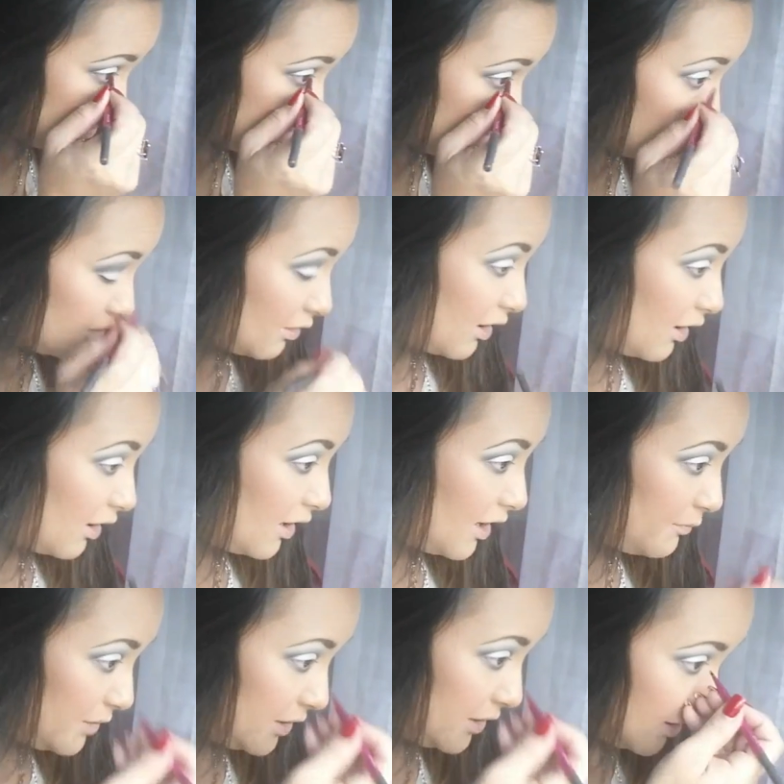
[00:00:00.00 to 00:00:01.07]
So,
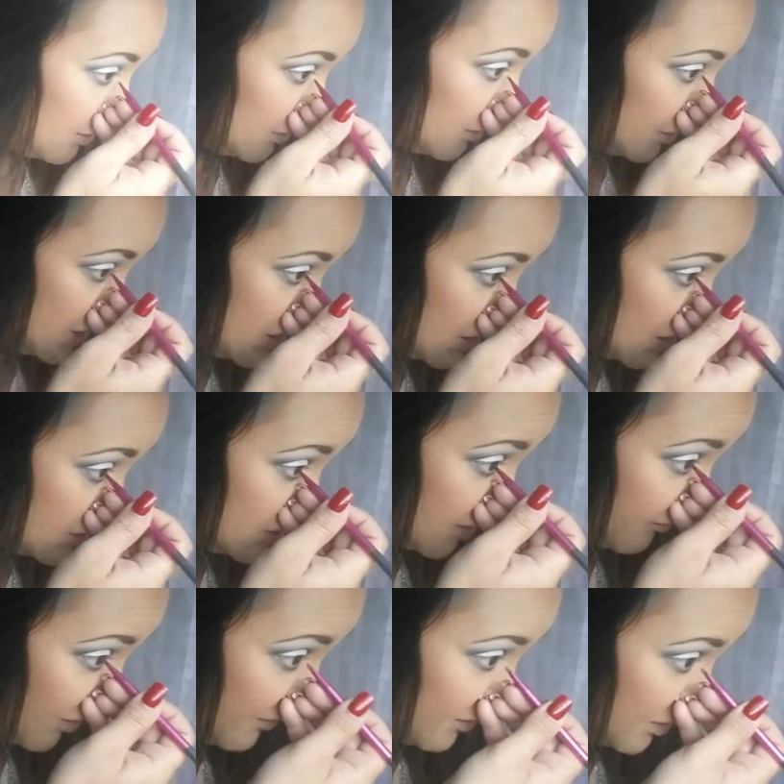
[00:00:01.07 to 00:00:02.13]
I mean, I'll only charge
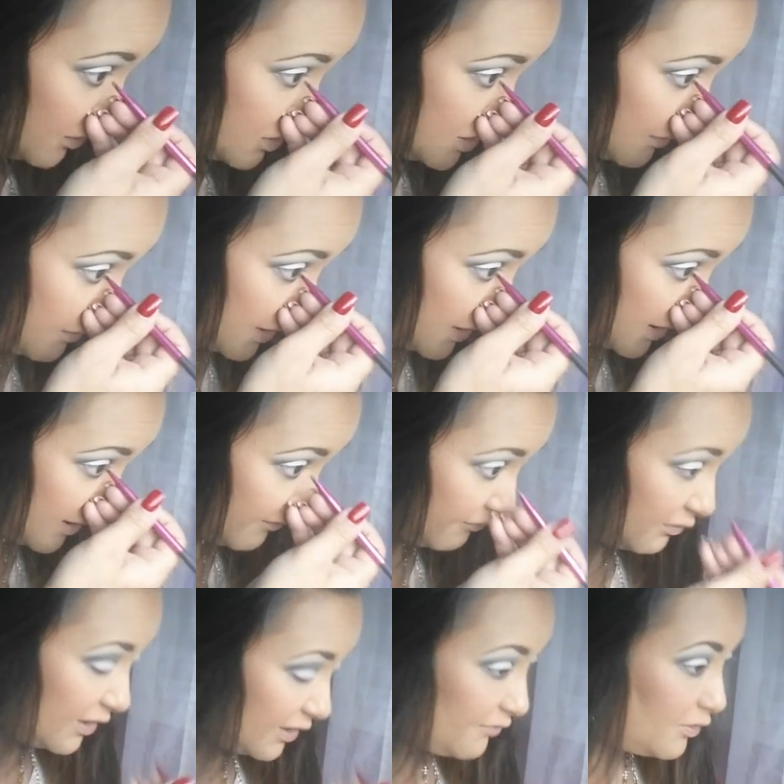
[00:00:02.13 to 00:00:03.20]
the $5 shipping,
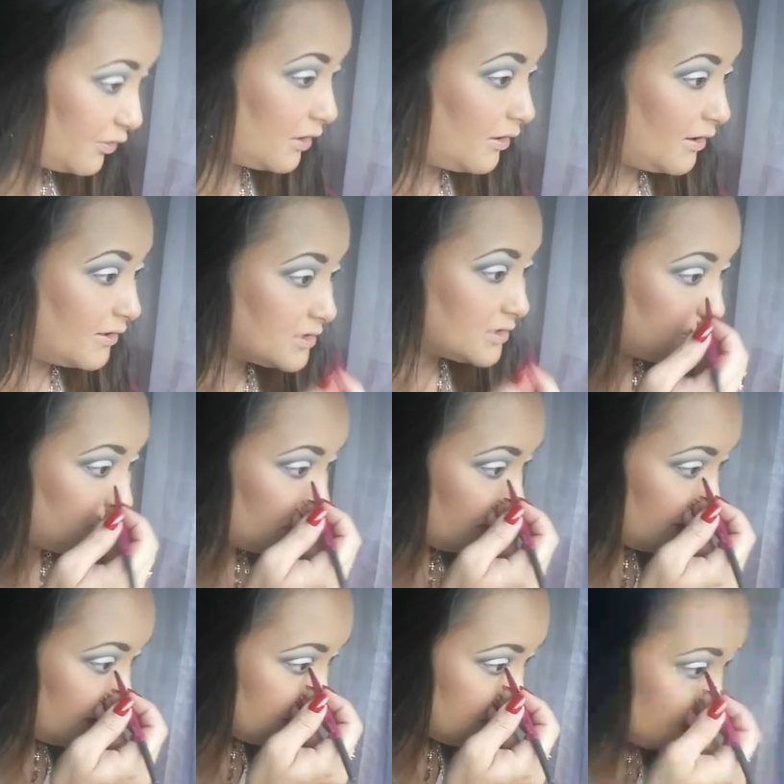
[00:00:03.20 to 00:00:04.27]
and whatever it costs more to
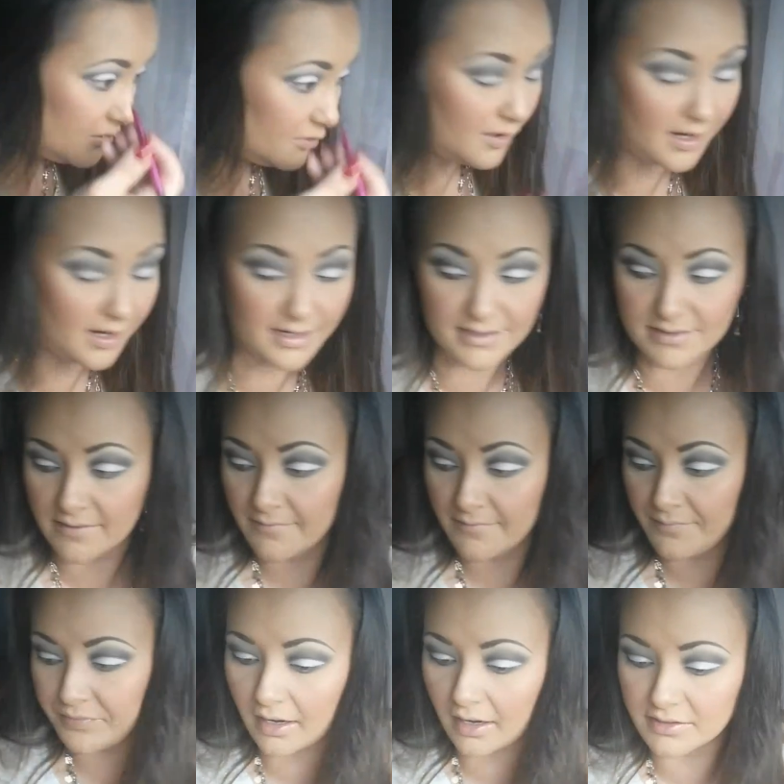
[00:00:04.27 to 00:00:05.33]
get to you guys,
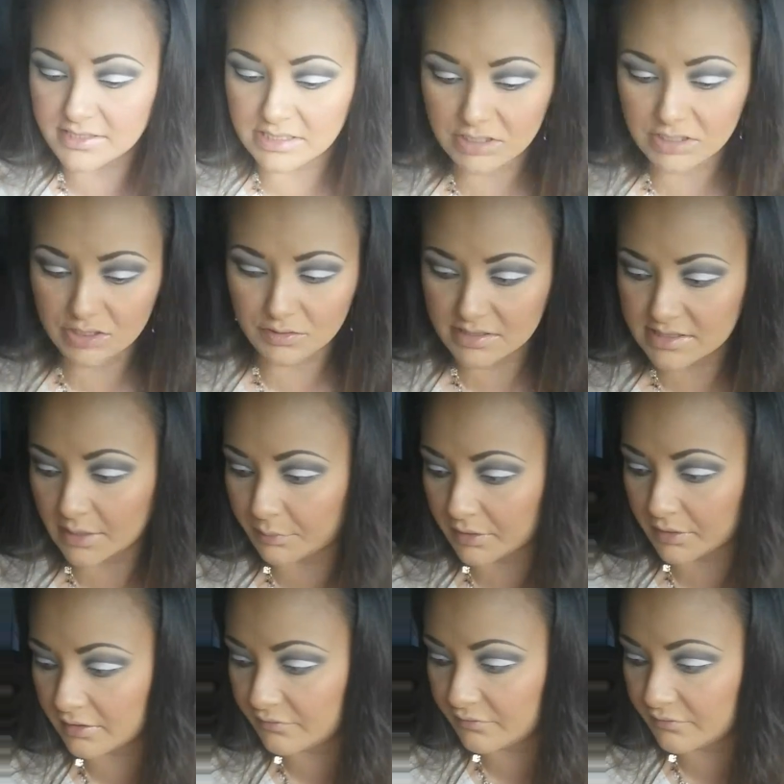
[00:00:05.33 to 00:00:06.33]
I'll send you a separate